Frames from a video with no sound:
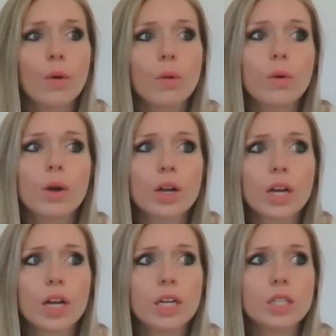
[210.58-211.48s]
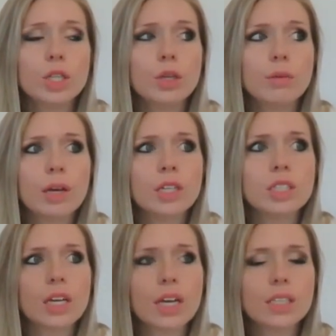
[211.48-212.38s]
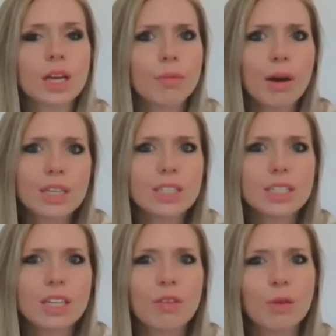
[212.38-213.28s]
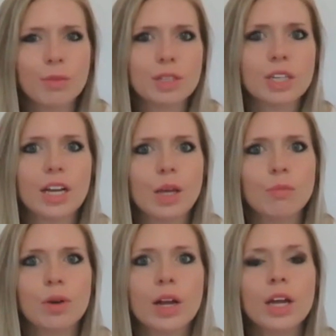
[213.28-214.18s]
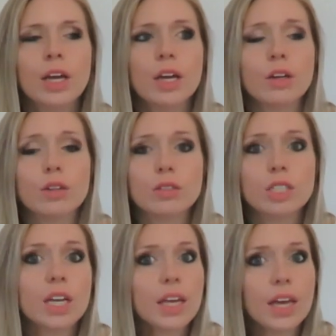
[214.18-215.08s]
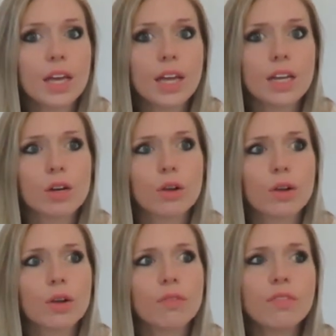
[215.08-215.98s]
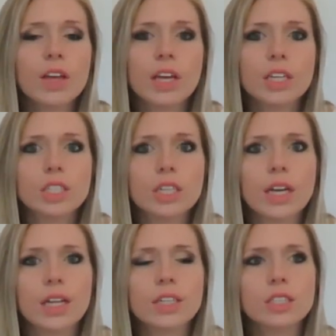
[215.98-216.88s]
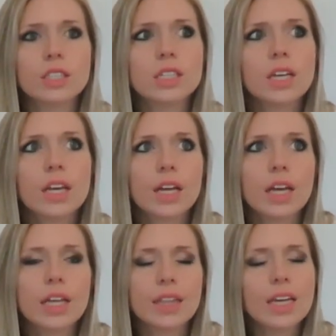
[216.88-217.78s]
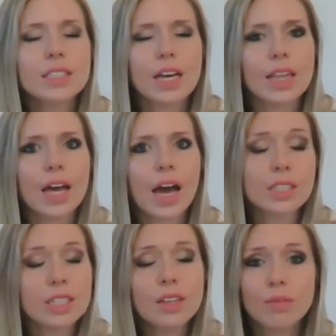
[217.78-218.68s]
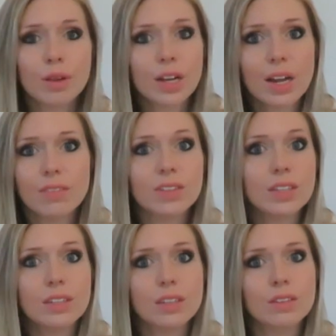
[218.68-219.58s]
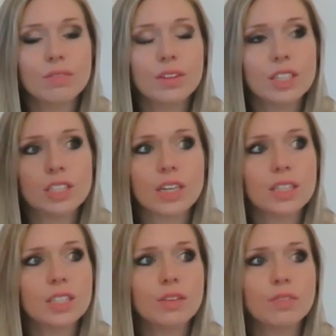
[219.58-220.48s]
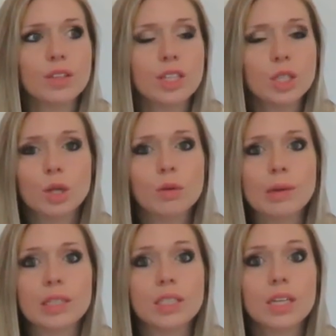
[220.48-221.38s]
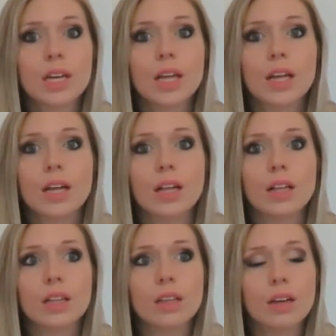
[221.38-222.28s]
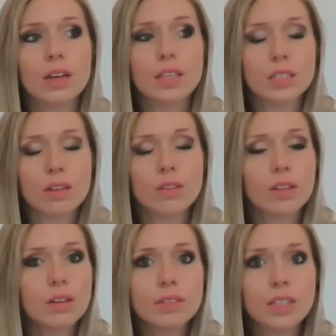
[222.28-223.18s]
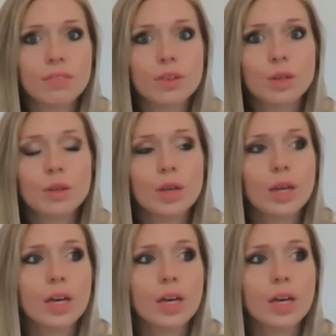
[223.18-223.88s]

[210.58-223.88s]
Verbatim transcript: or too much, I guess, like pasta and stuff. I've been trying to eat more grilled chicken or fish and just things like that. I still have been craving fish, like seafood. This girl is gonna love seafood.